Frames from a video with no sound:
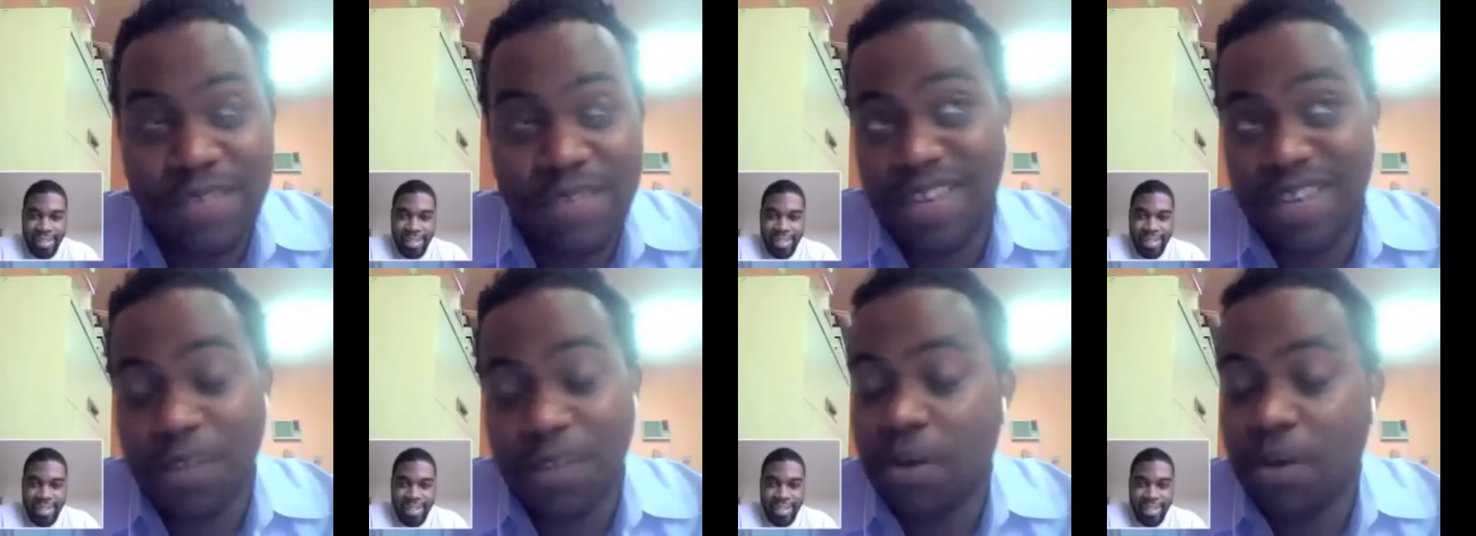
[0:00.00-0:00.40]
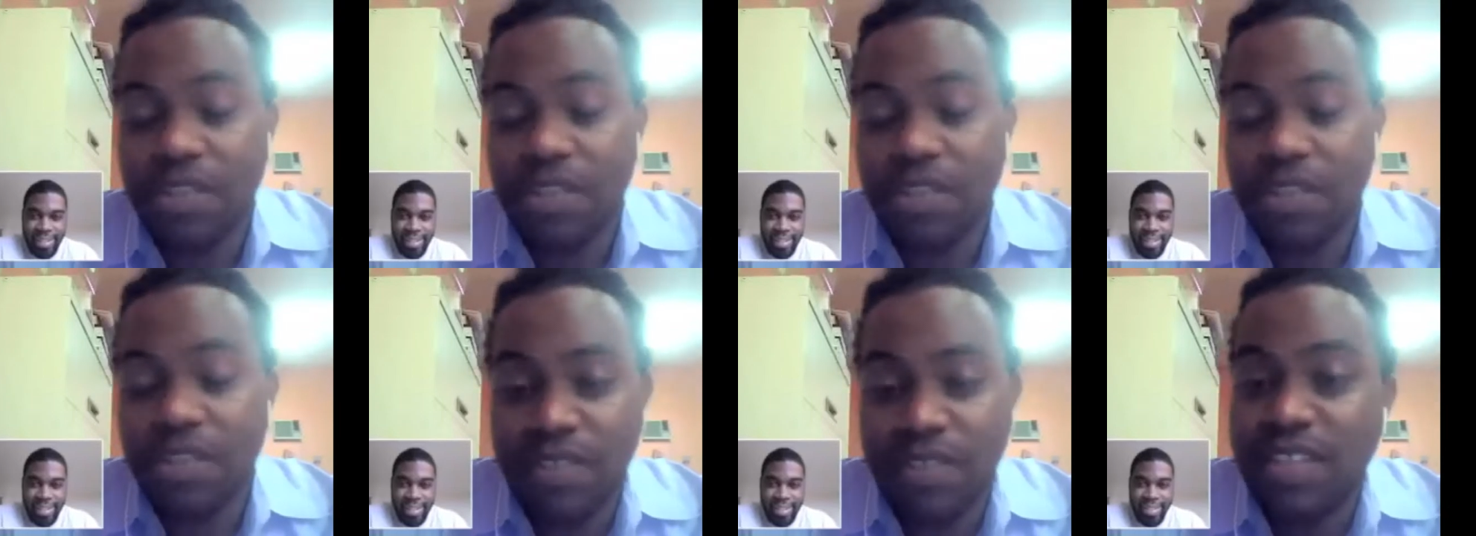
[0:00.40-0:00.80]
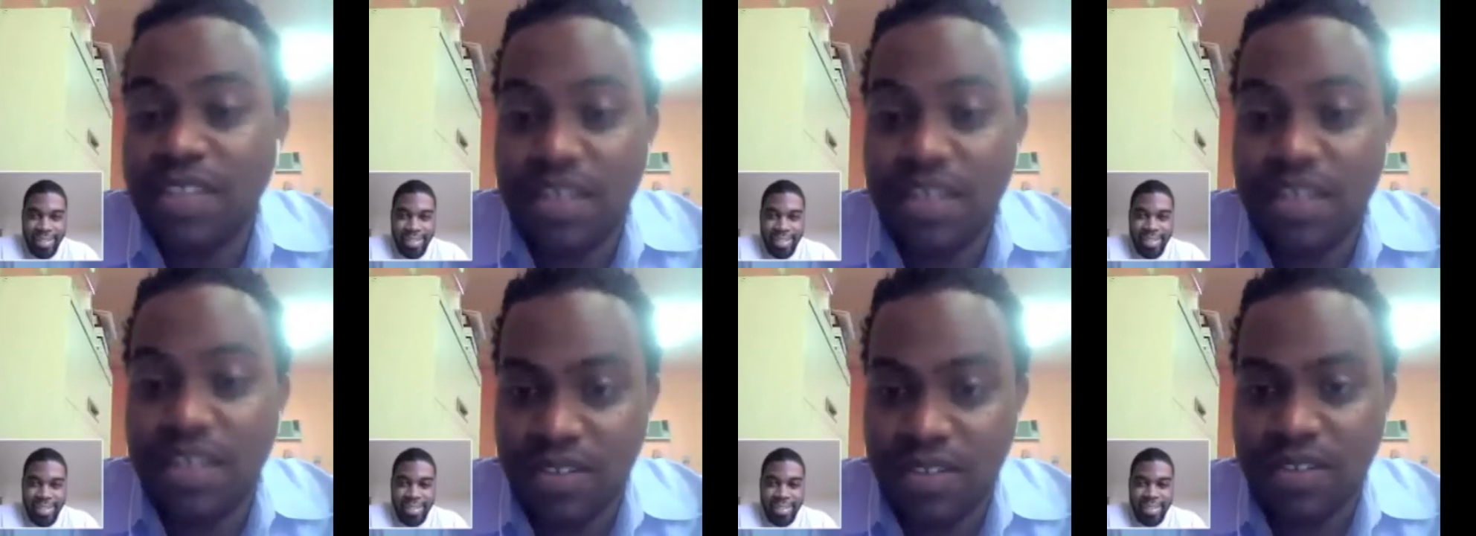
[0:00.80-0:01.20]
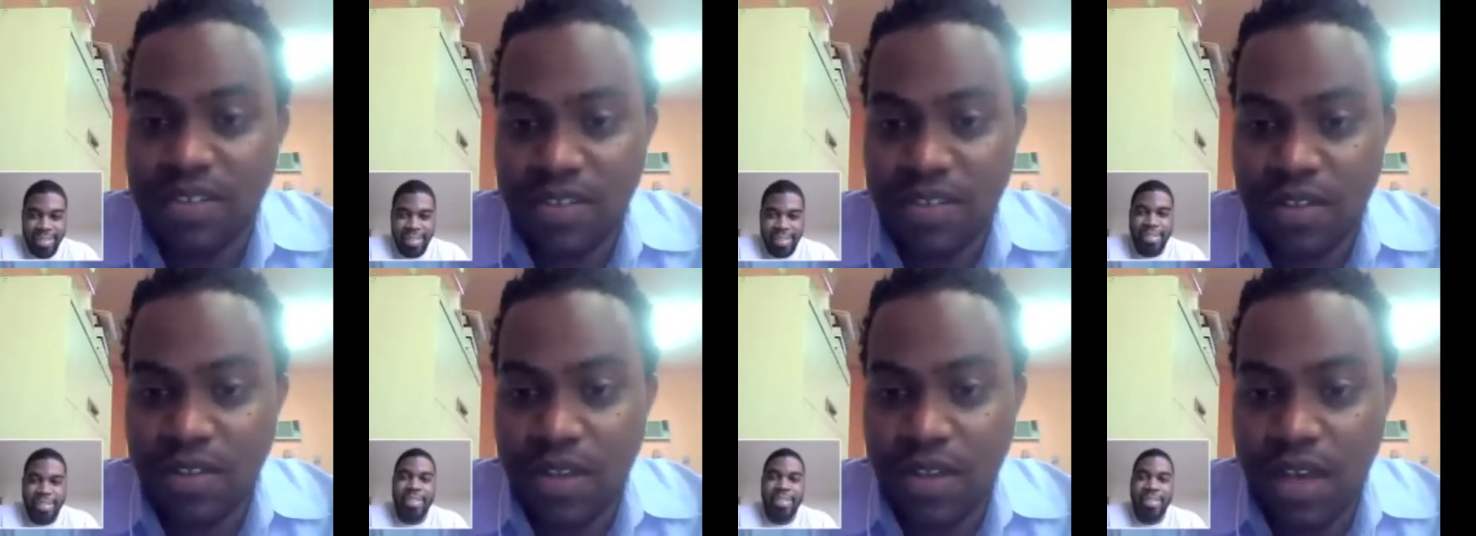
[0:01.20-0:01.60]
Speaker 1: in other parts of the States.
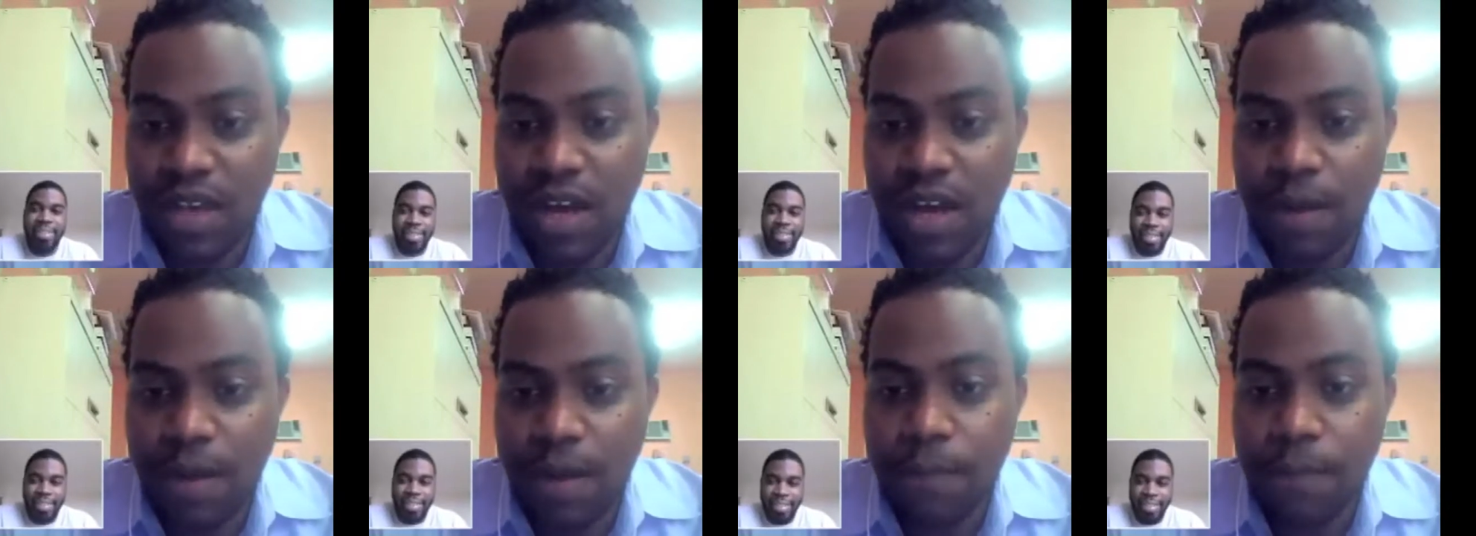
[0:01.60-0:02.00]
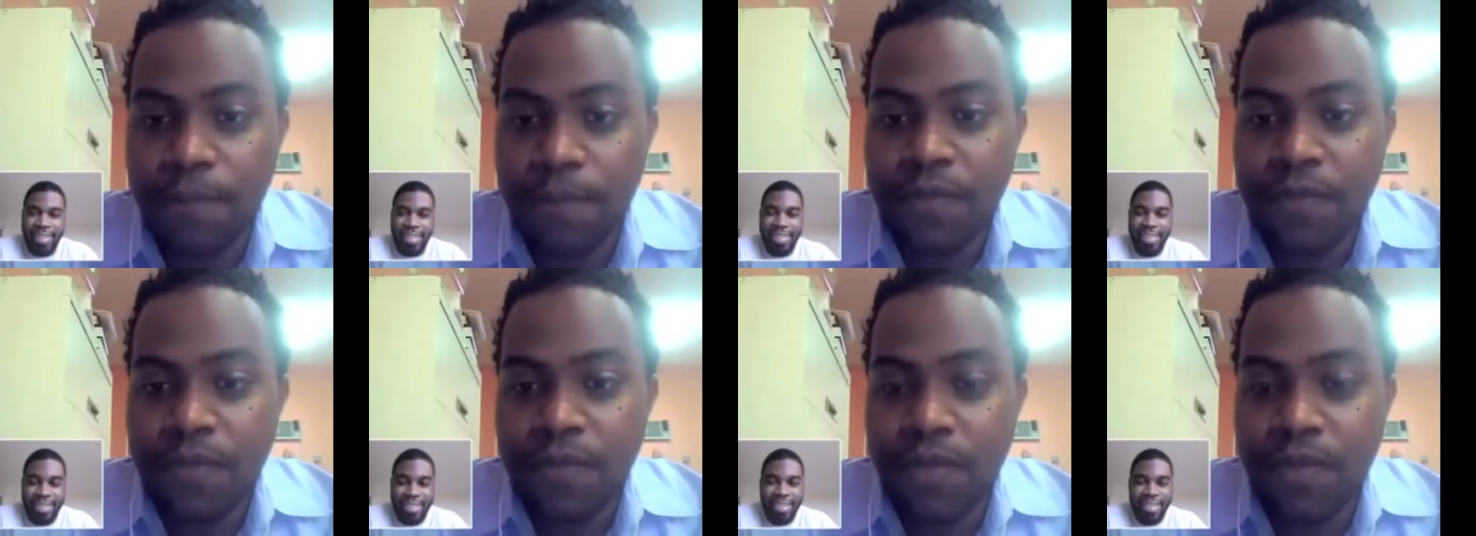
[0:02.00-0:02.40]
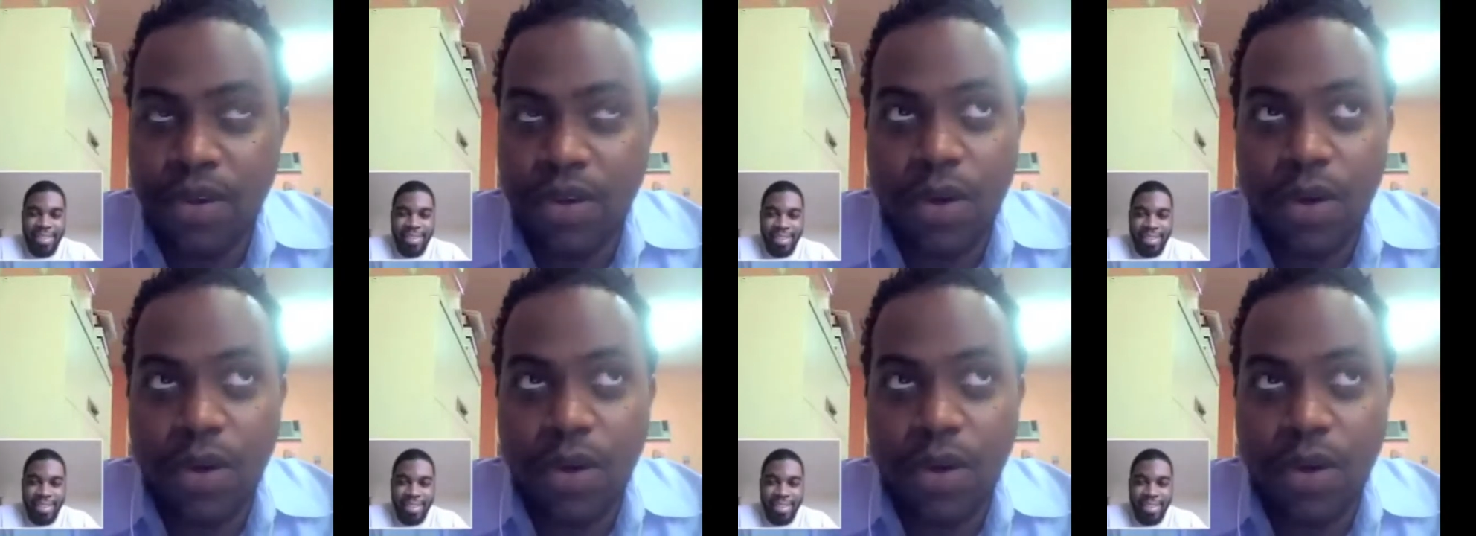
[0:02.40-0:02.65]
Um,